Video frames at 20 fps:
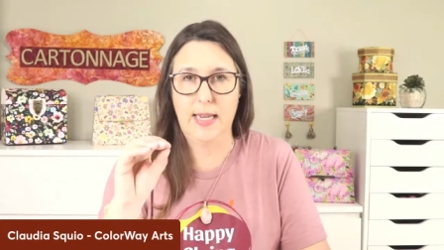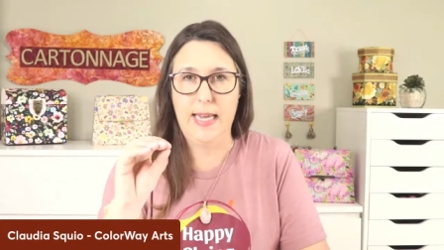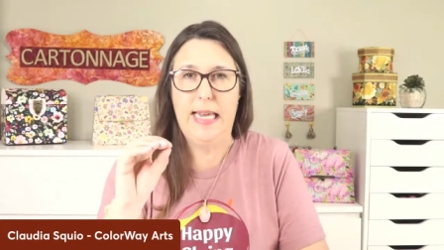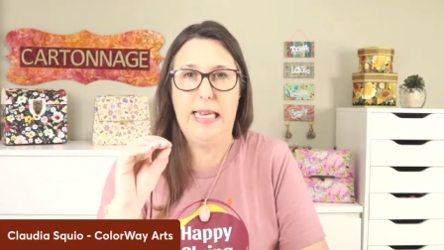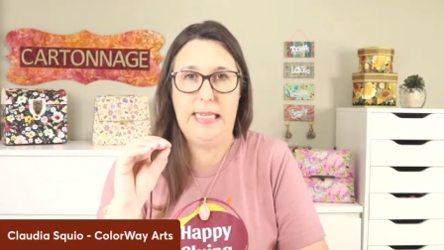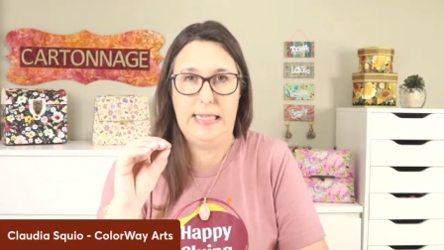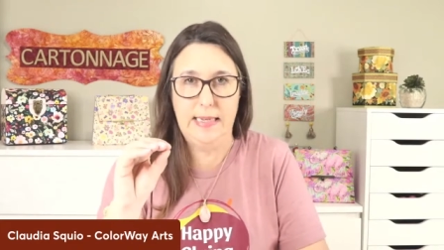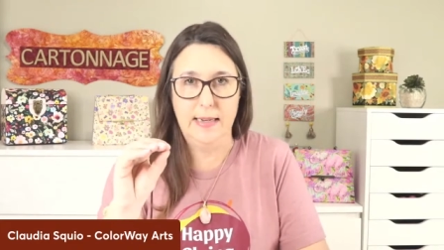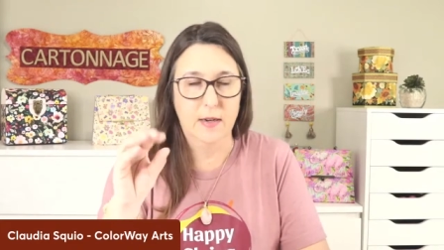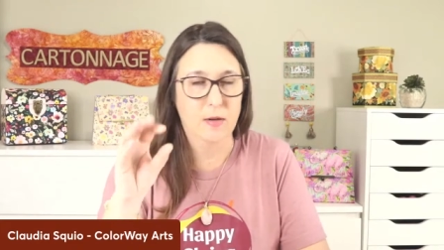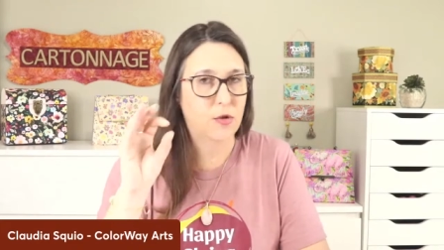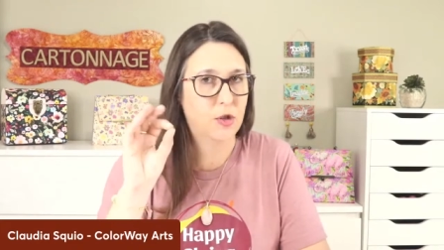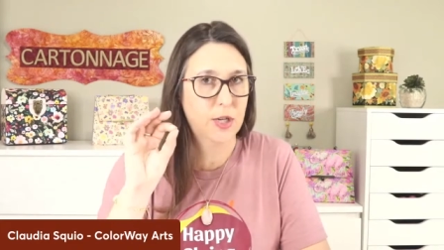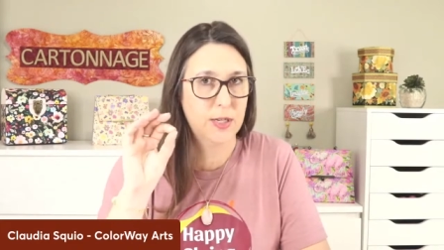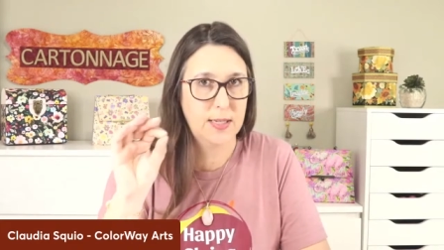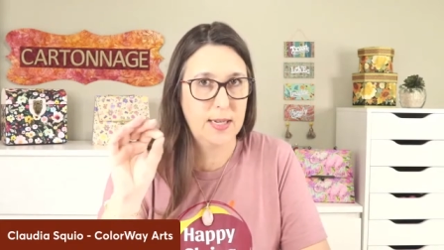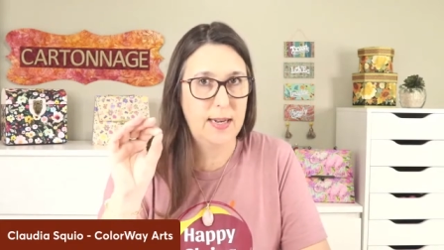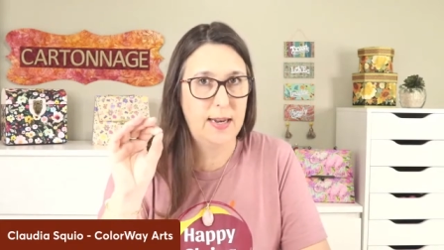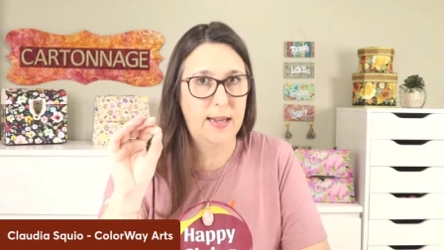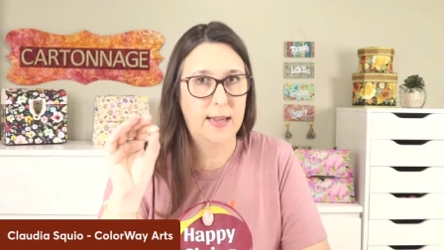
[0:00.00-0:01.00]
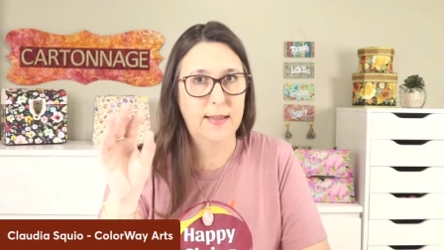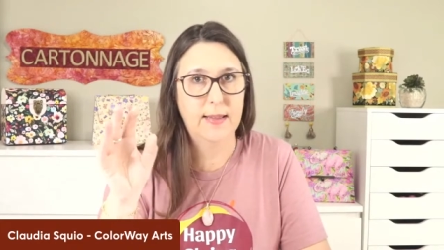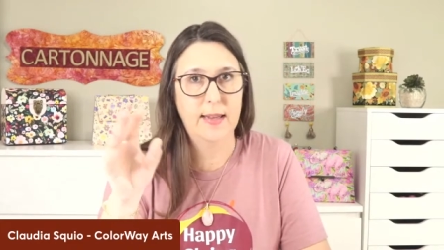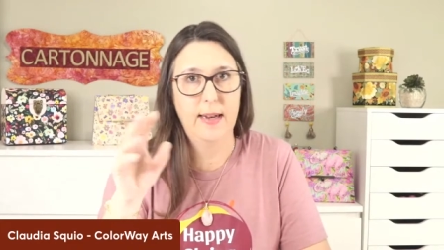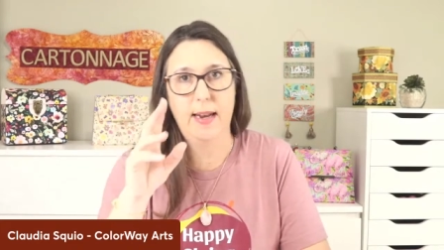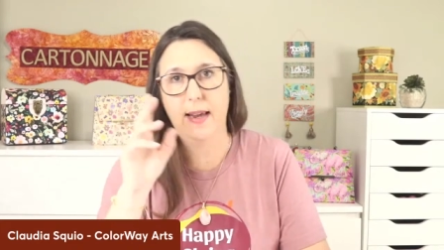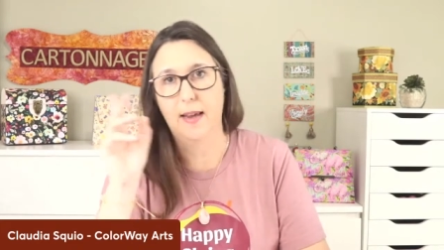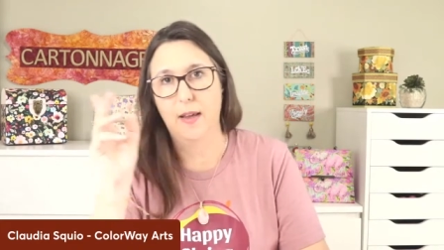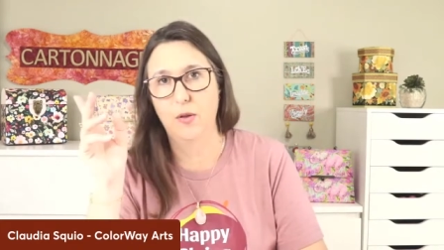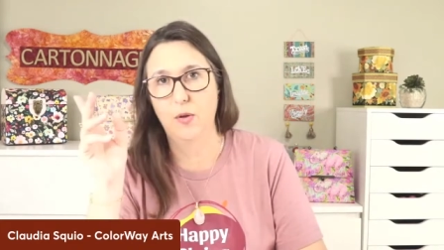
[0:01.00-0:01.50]
easier you just click in the
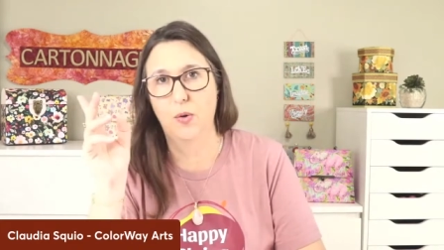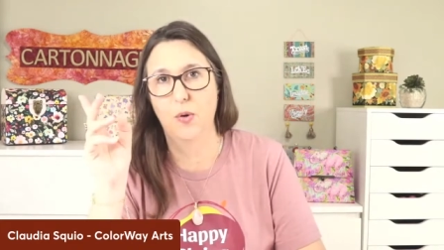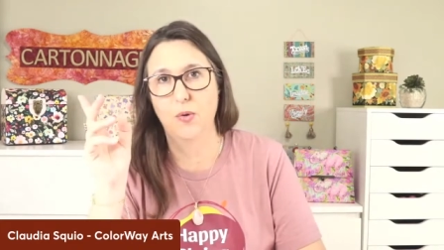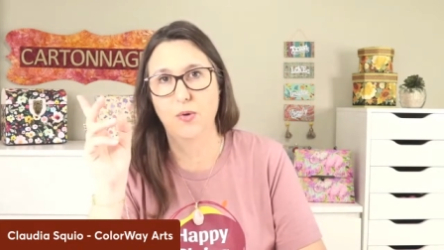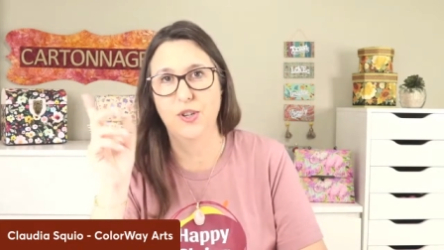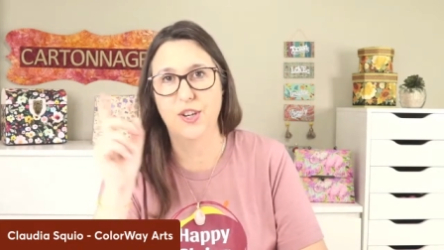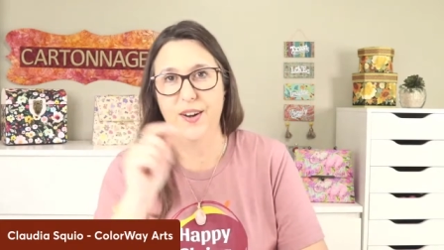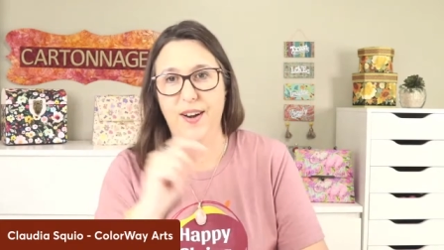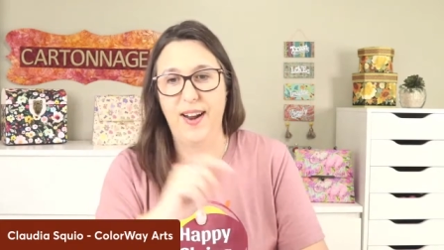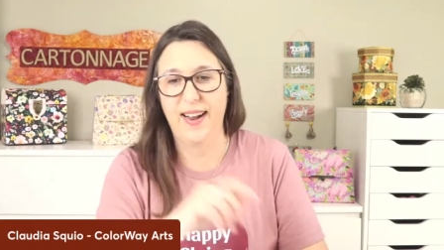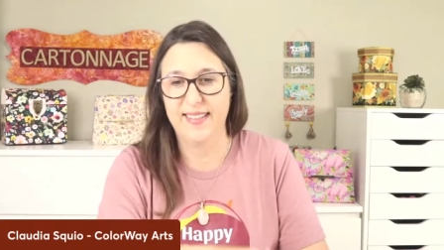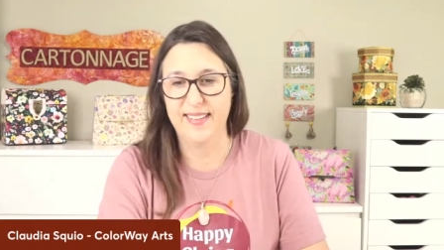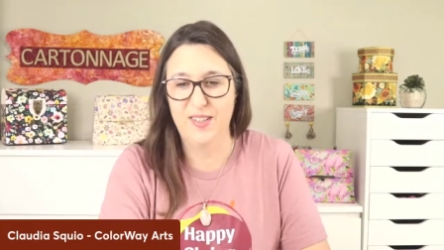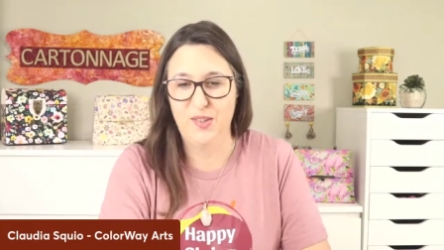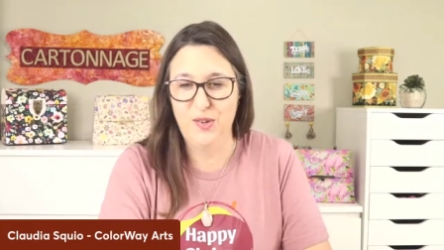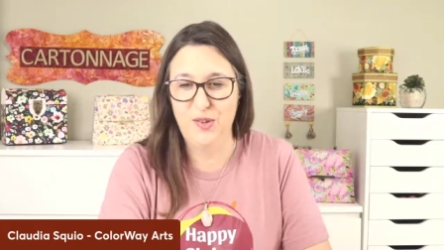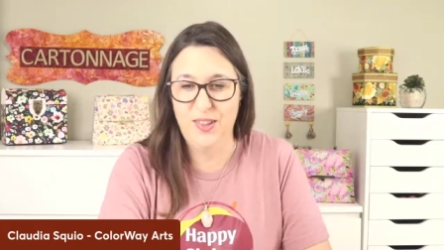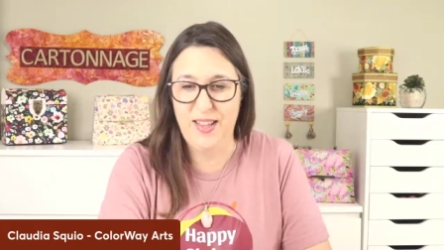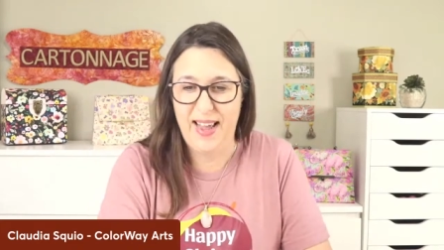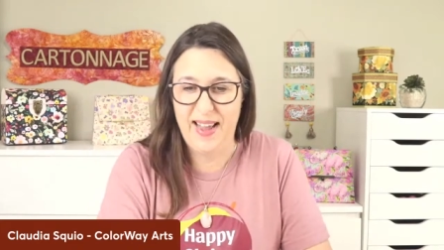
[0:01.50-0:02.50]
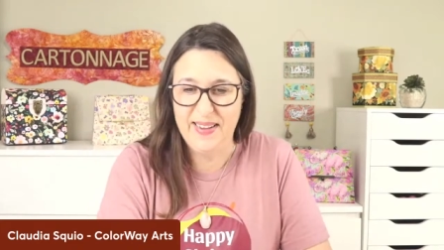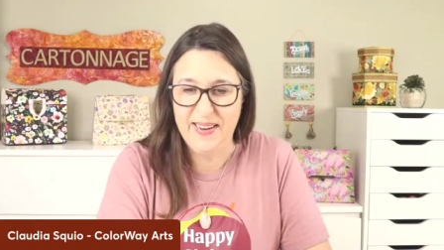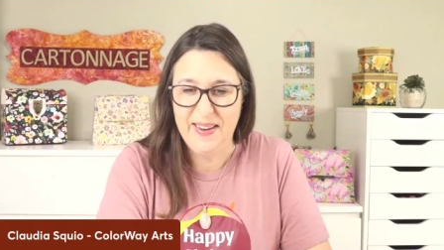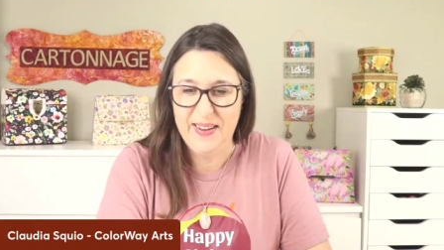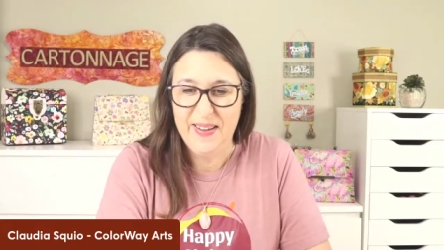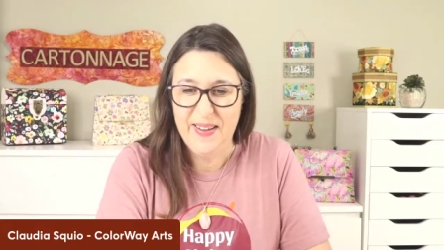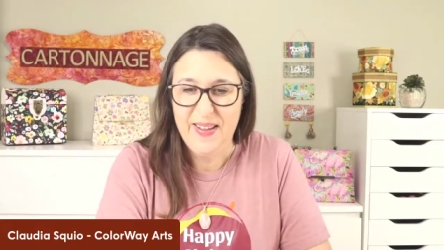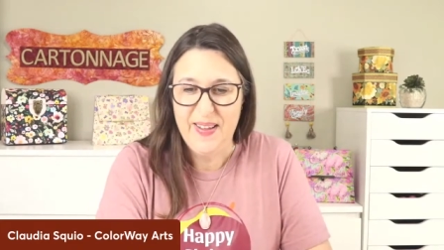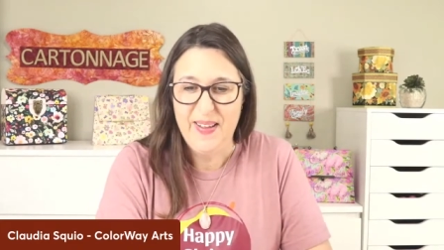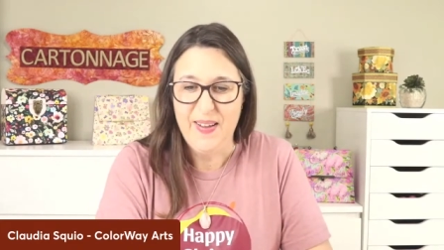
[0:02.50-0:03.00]
link and you go directly to that
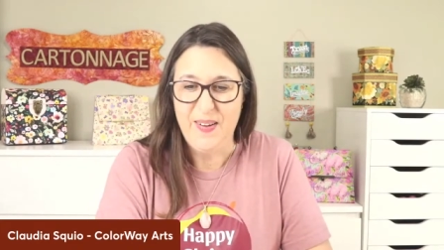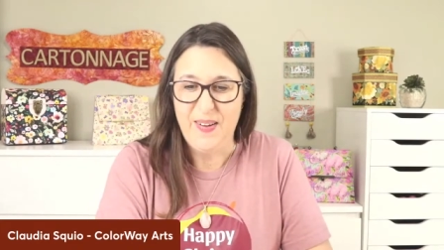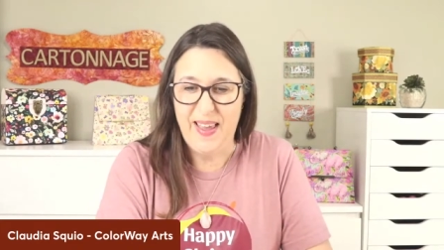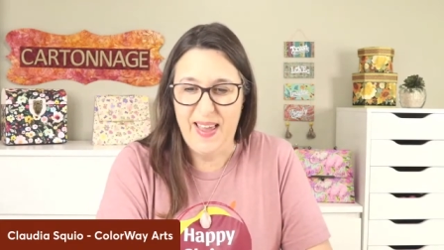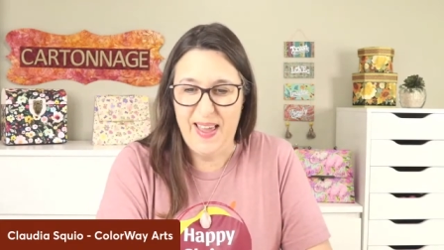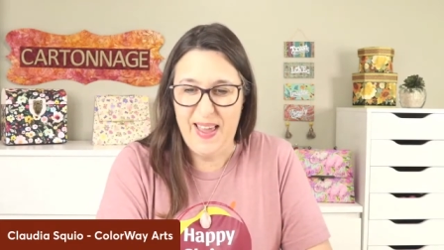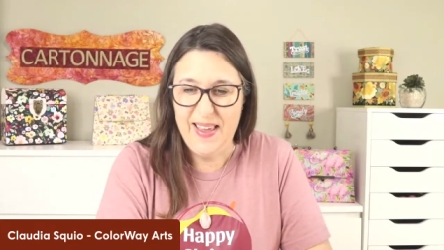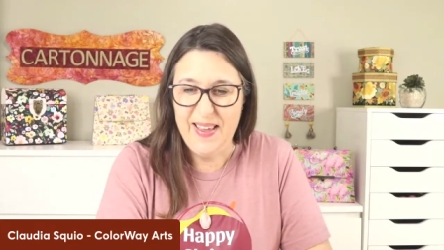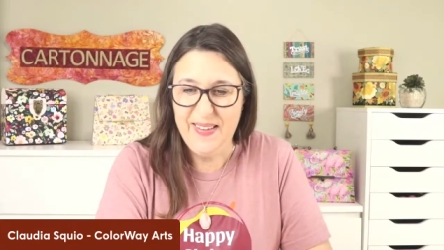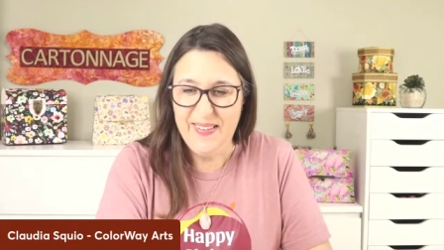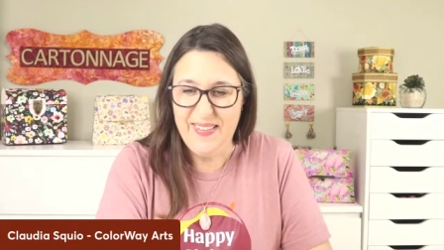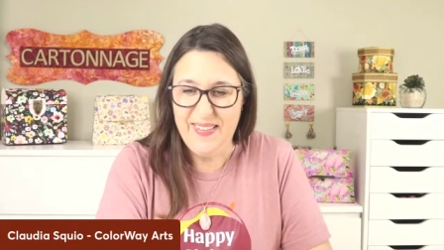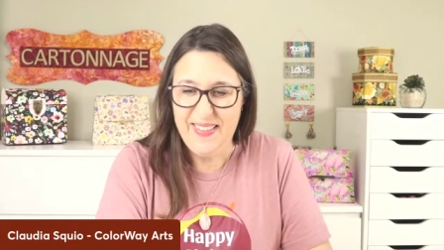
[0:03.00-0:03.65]
okay